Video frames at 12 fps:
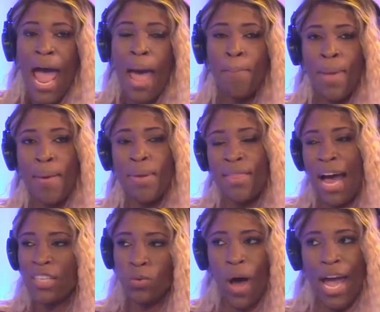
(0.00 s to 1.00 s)
and maybe
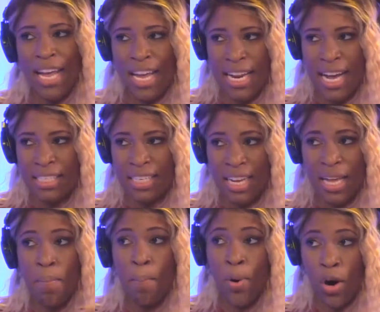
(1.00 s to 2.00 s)
that's why it connected to
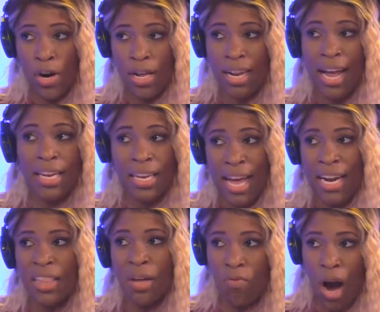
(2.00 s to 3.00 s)
him burning, like
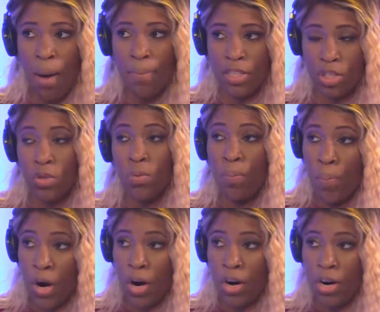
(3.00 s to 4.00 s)
letting the Robin suit
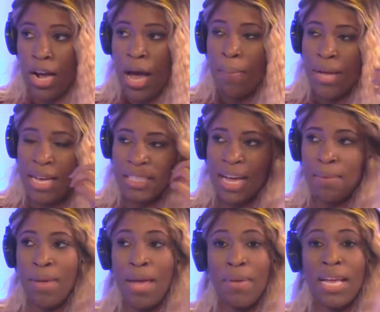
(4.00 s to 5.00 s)
burn, because
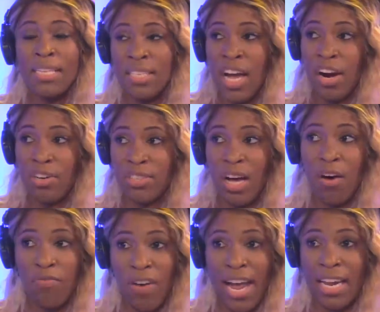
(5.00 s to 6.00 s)
like maybe his younger
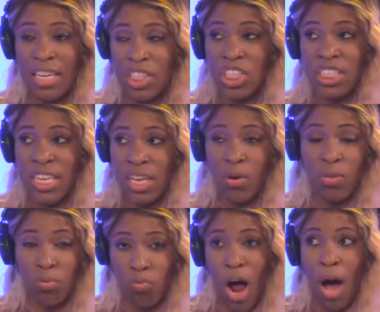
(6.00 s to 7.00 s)
self finally just
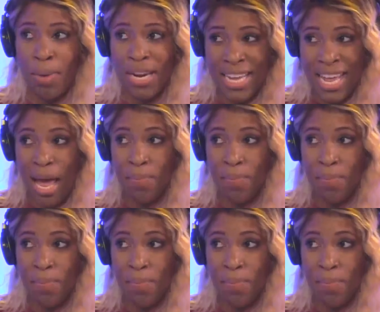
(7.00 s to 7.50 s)
killed the Robin he had